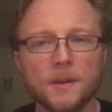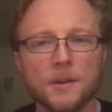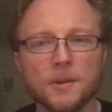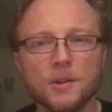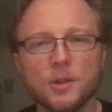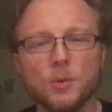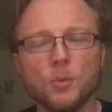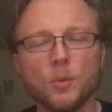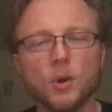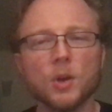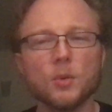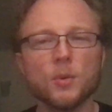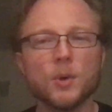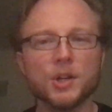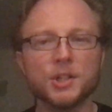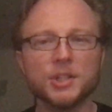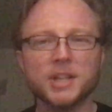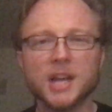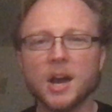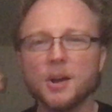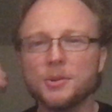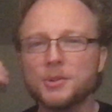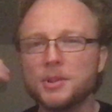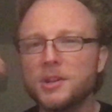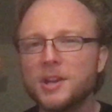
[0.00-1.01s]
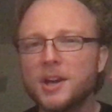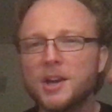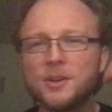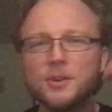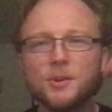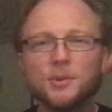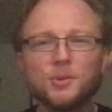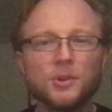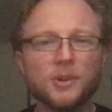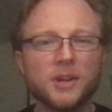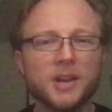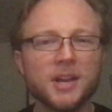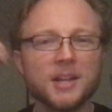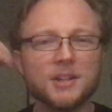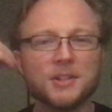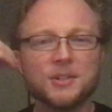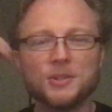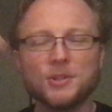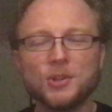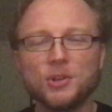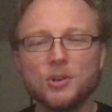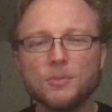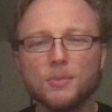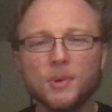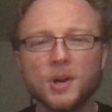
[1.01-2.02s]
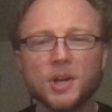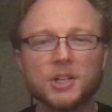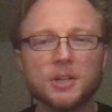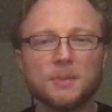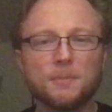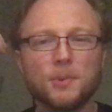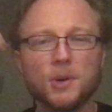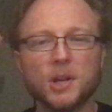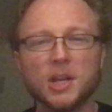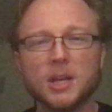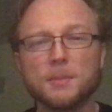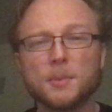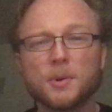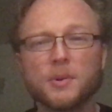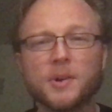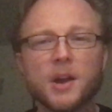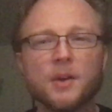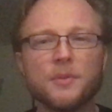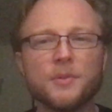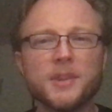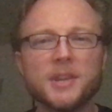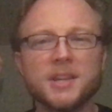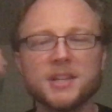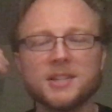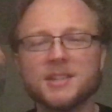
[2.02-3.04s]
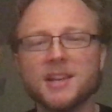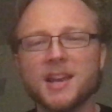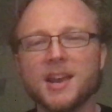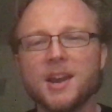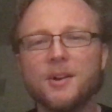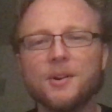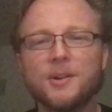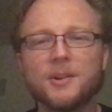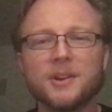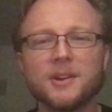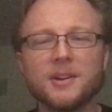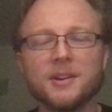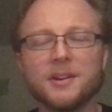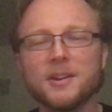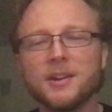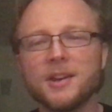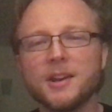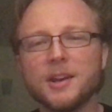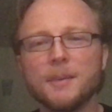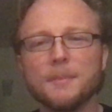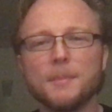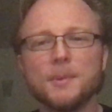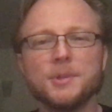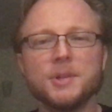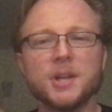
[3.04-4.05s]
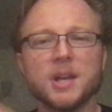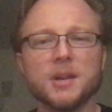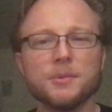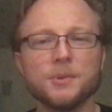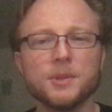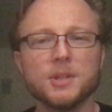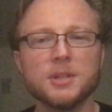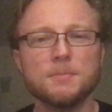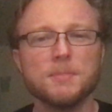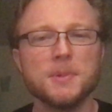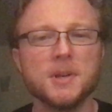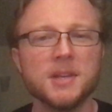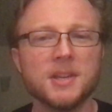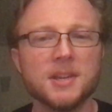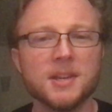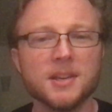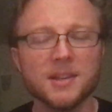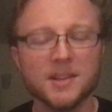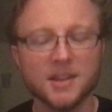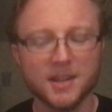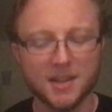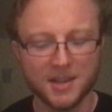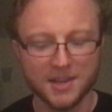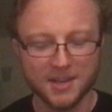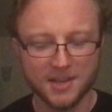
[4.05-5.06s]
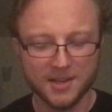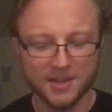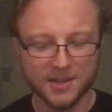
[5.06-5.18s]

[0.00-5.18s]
You want to watch out to not use your hands too much and putting them around this area, but generally speaking,